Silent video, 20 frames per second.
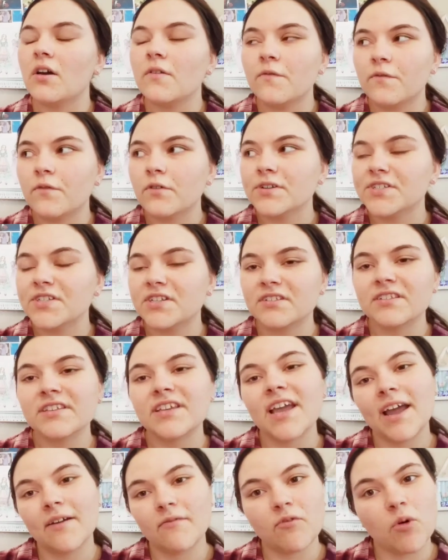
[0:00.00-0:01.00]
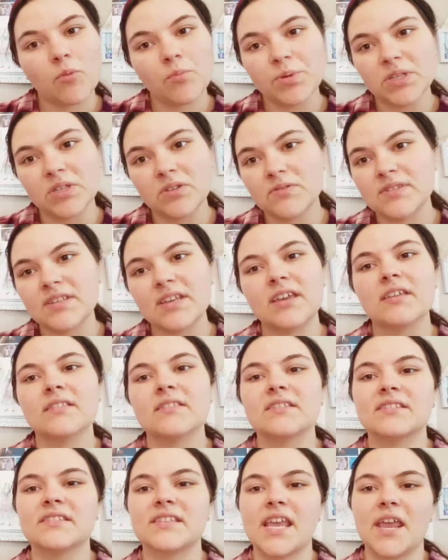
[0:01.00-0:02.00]
unfortunately, I won't be
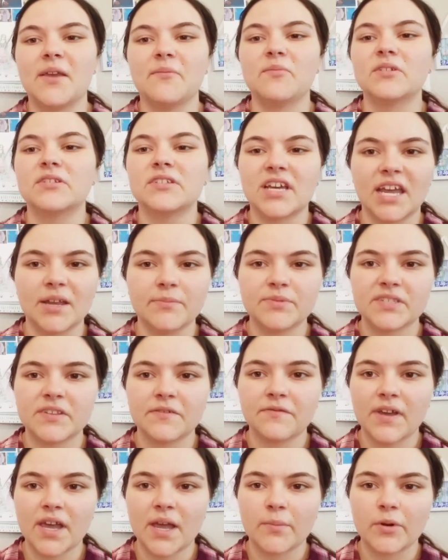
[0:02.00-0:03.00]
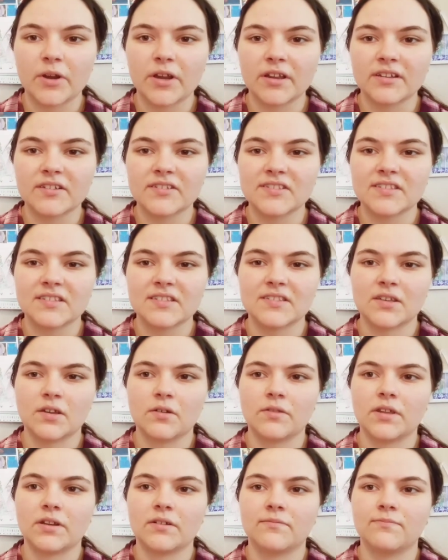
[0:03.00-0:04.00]
using the same types of fabrics,
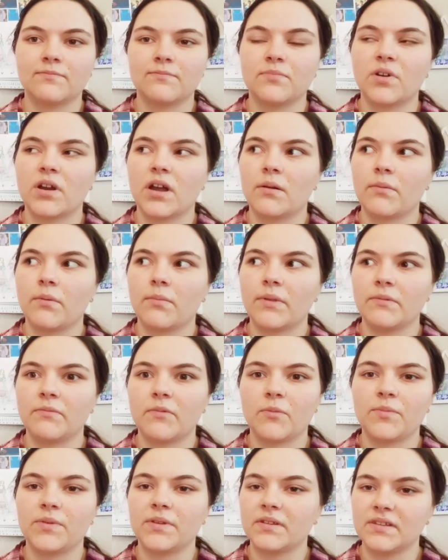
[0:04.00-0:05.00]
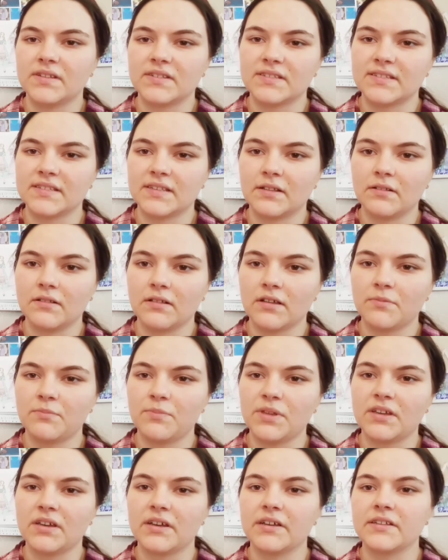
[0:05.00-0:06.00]
so there probably won't be any silk
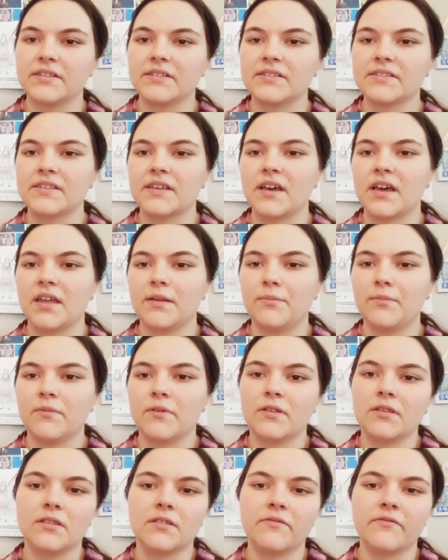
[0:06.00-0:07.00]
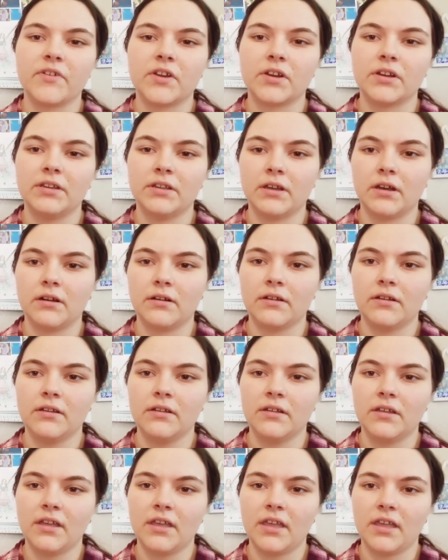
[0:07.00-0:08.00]
because I'm very
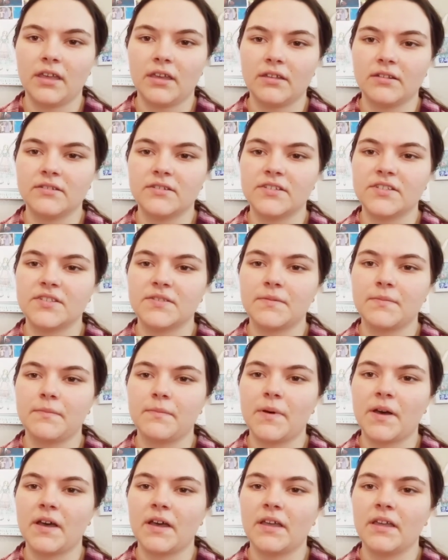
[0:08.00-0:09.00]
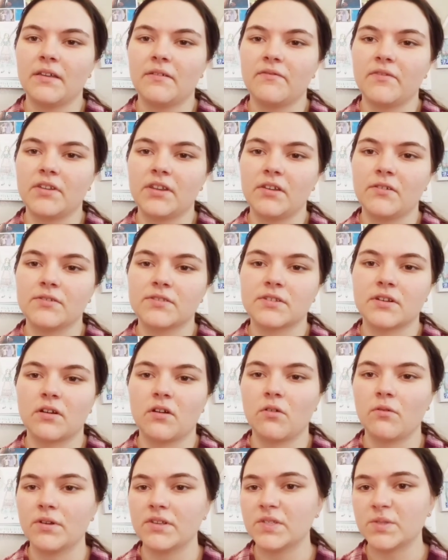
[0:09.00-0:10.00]
young and my videos
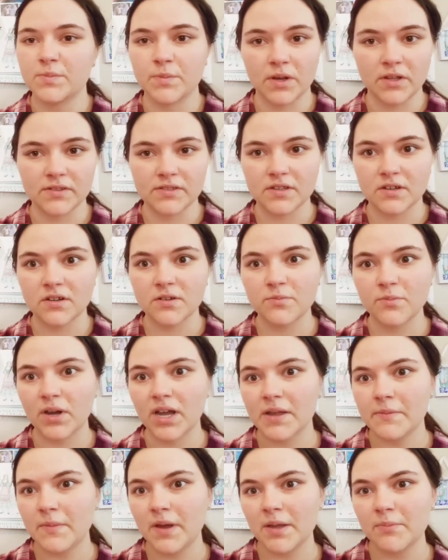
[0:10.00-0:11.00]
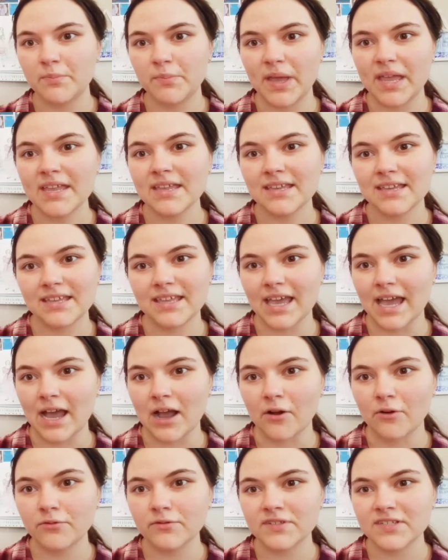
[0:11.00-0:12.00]
are always sponsored by my bank
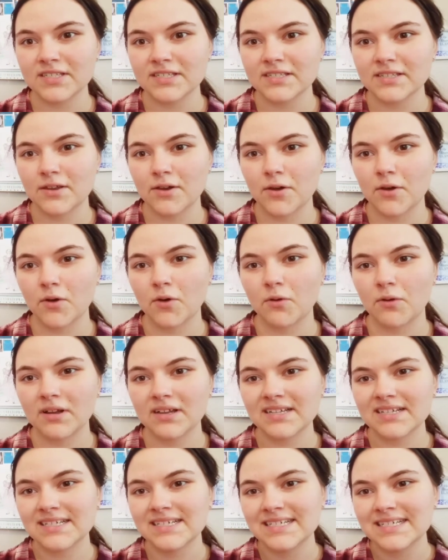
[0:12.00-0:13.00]
account. So